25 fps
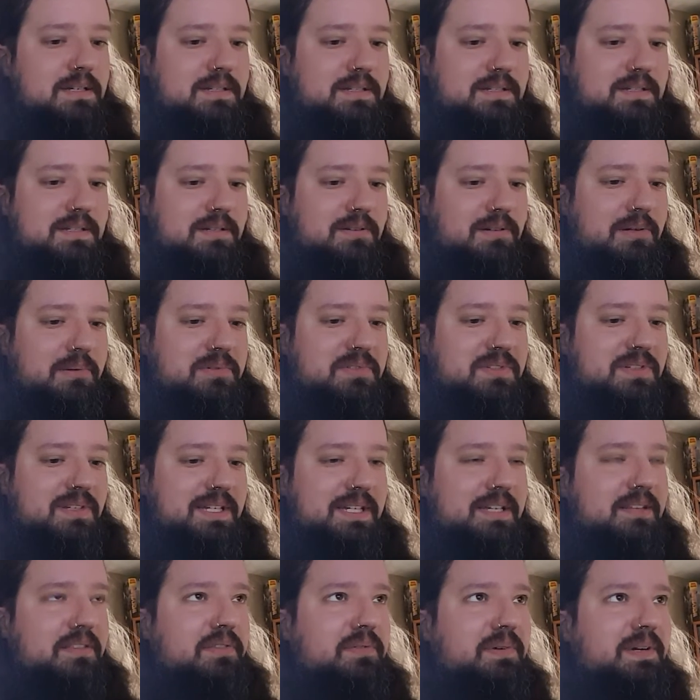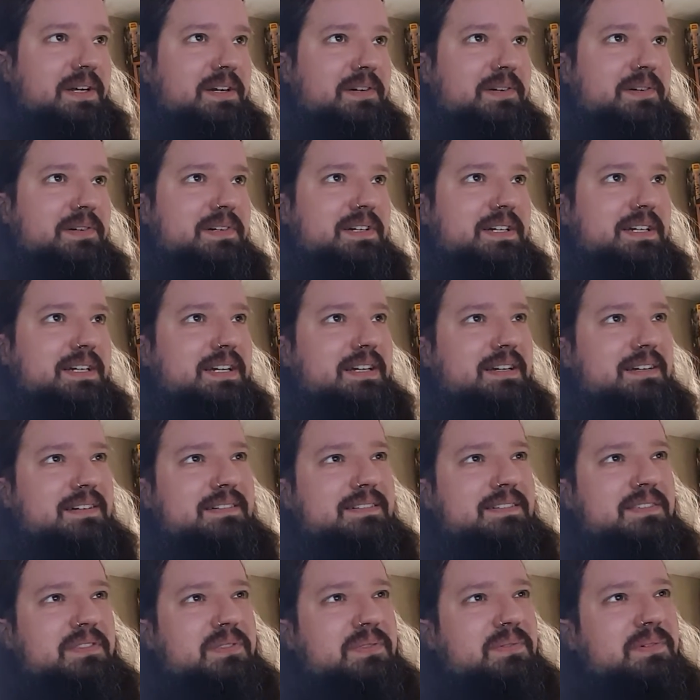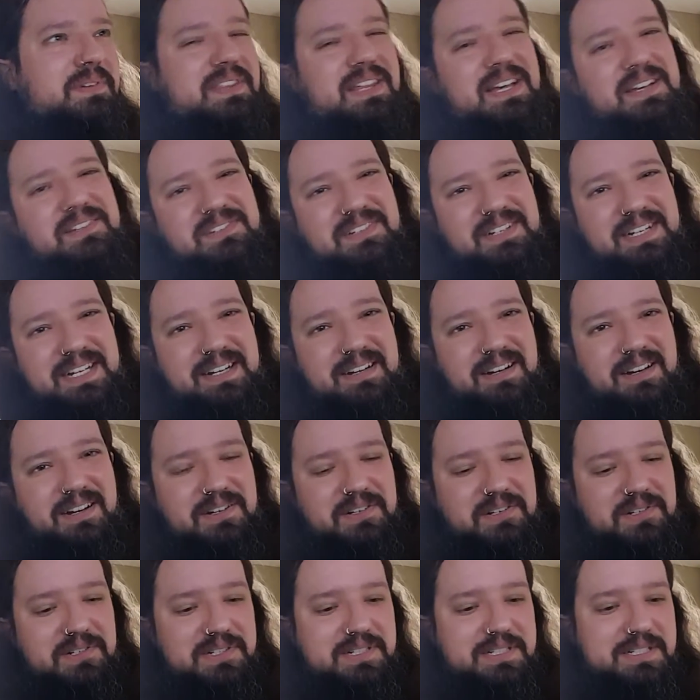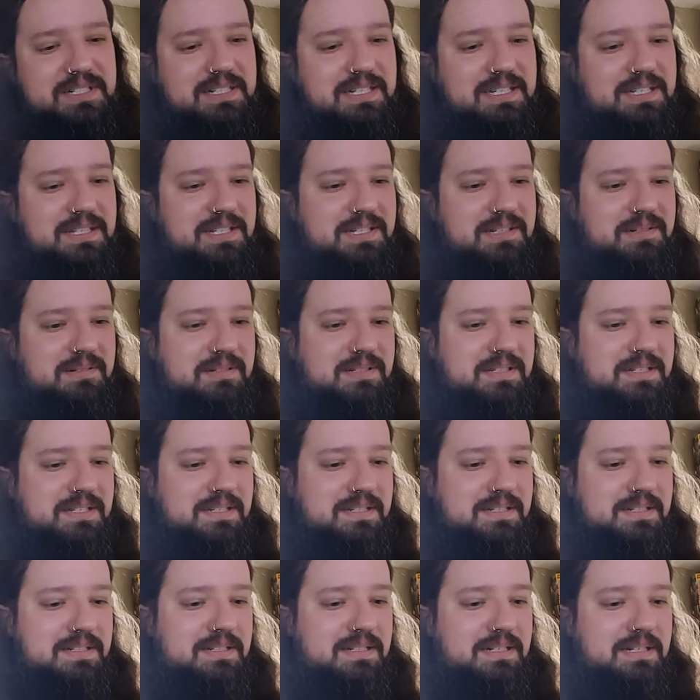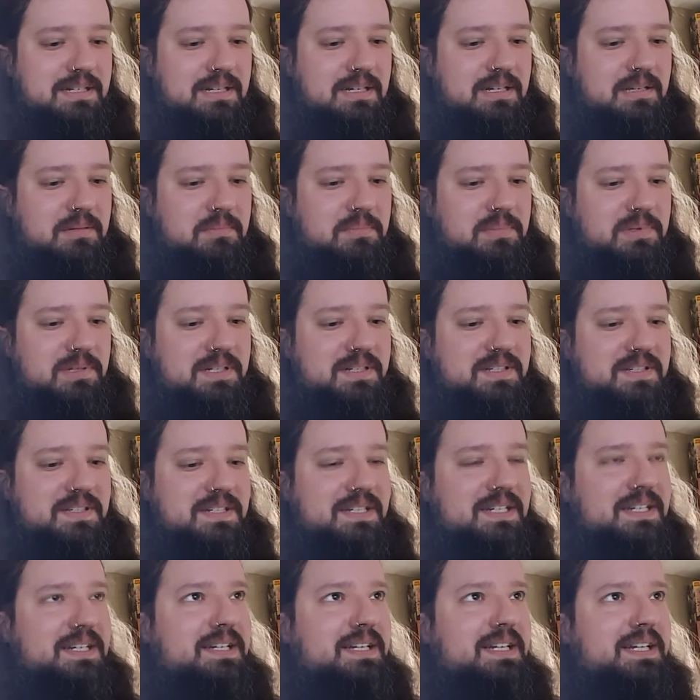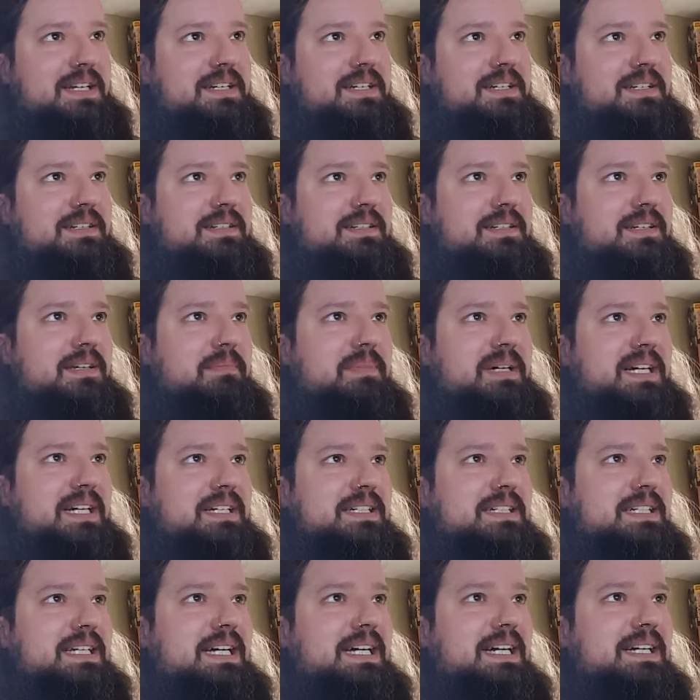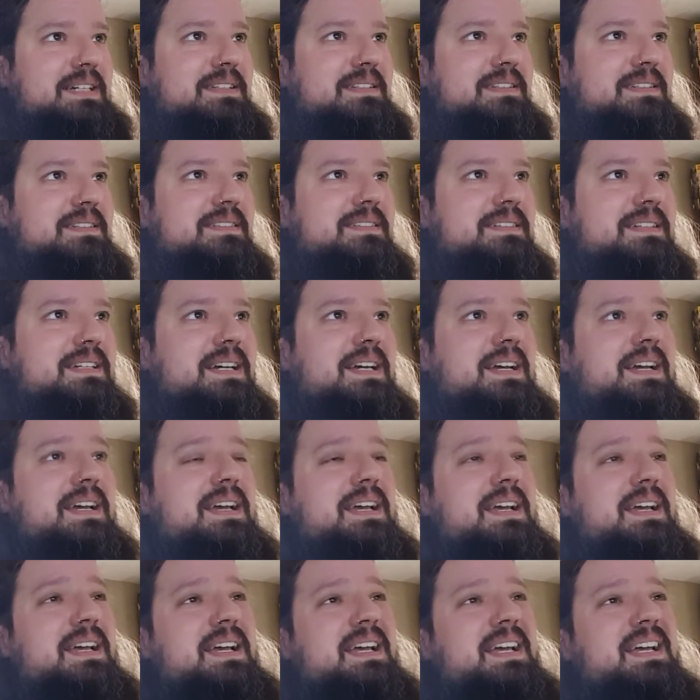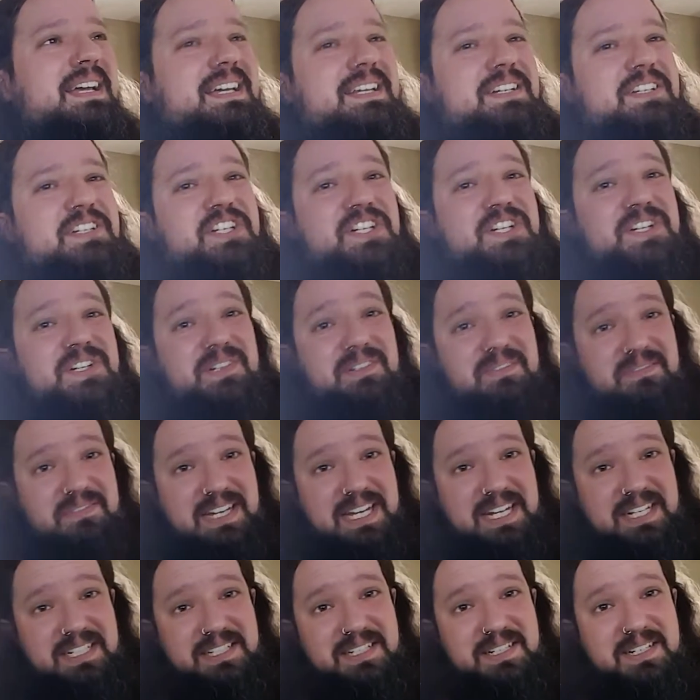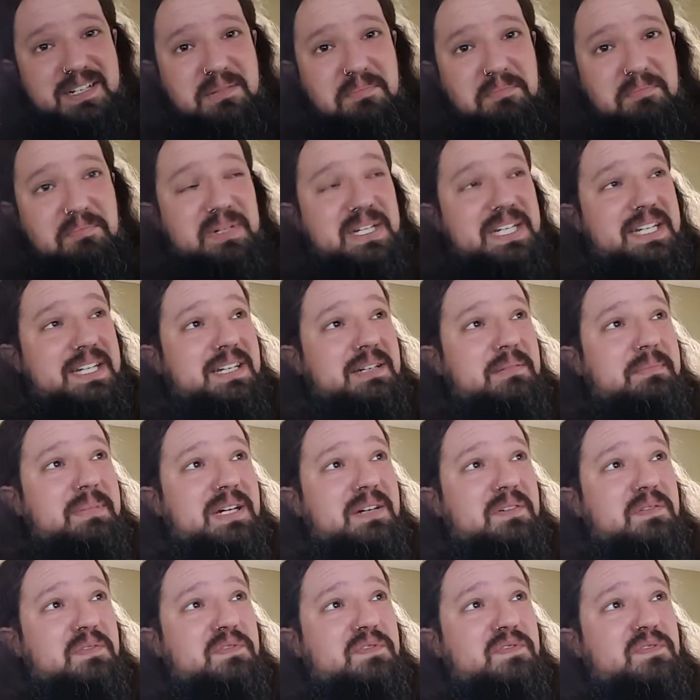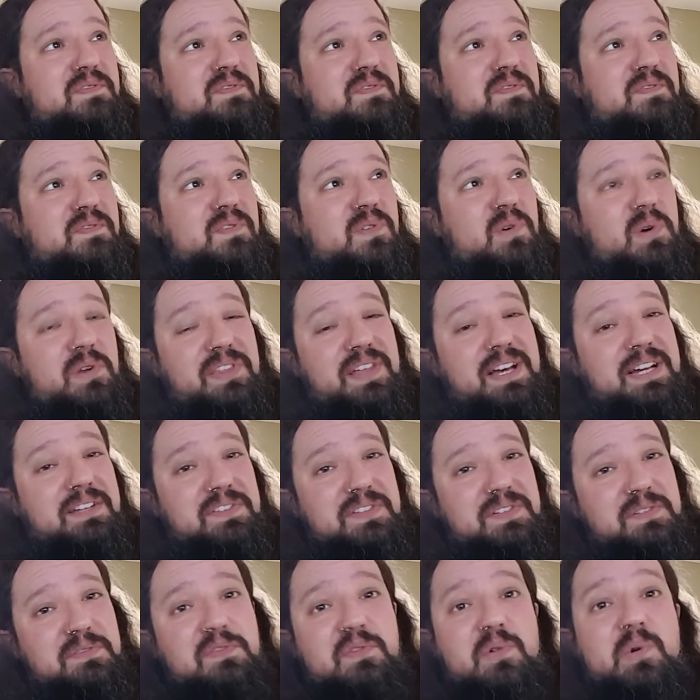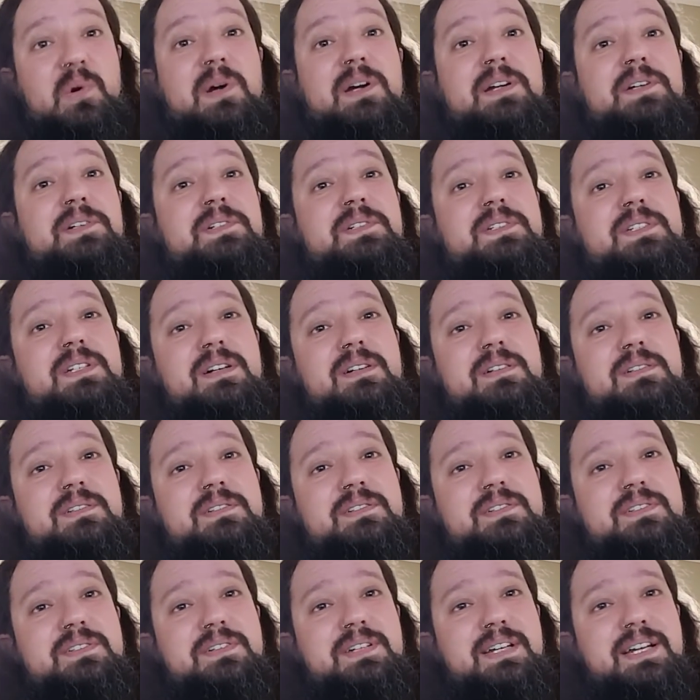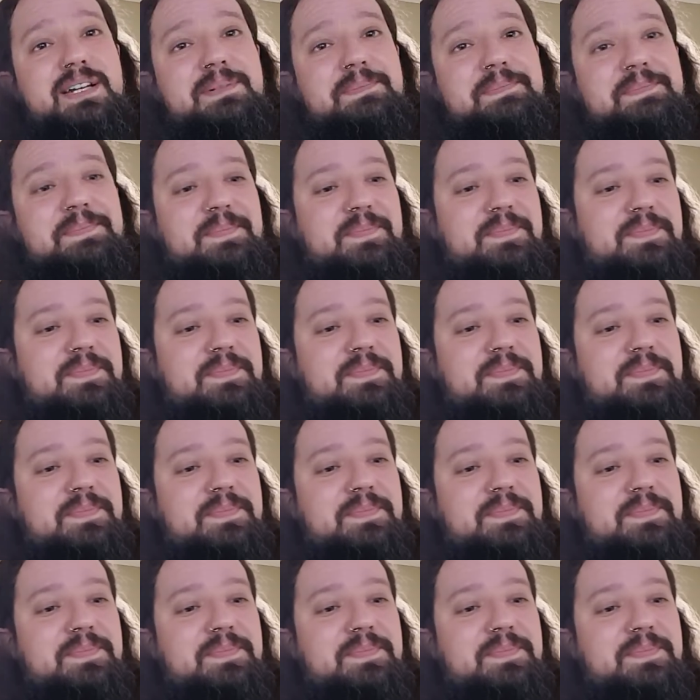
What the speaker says: So it was like $3,800 and then plus Canadian Quebec taxes. It should have ended up being about $4,400, okay?